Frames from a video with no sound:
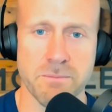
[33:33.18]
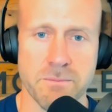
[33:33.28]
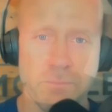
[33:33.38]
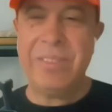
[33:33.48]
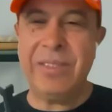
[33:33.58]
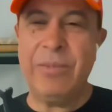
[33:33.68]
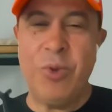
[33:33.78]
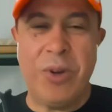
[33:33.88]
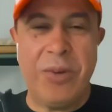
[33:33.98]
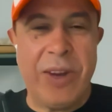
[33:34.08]
Awesome.
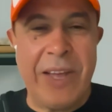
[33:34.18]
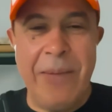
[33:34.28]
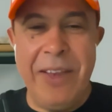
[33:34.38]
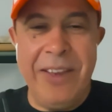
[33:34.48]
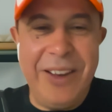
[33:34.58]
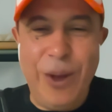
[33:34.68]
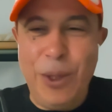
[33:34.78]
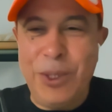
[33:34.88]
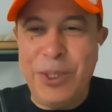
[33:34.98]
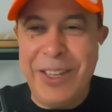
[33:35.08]
We're coming
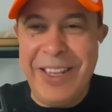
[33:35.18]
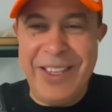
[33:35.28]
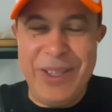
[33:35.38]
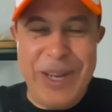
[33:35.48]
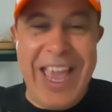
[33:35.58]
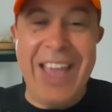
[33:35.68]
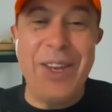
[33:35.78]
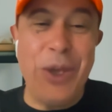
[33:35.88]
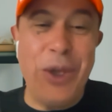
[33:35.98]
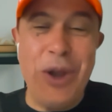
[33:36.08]
close to the end
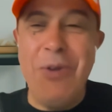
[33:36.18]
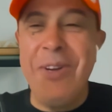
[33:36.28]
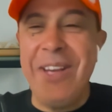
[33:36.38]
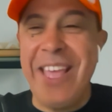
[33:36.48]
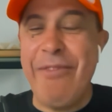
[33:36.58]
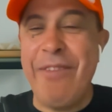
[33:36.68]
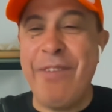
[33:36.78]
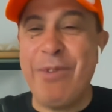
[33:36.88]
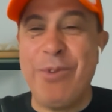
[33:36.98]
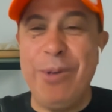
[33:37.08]
here. Do you have a
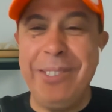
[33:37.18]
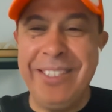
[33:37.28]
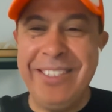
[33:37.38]
favorite quote?